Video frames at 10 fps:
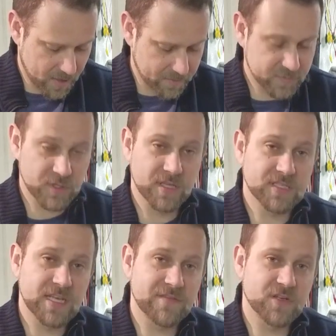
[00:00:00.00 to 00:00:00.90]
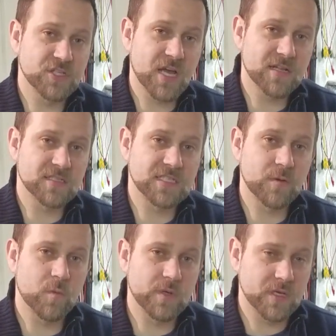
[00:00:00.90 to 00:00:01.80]
So let's give it a shot and see
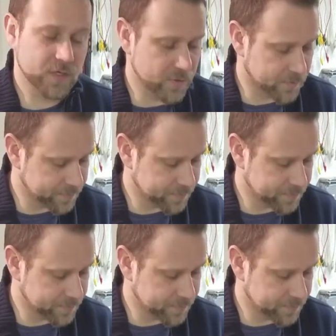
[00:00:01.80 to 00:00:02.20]
what we can do.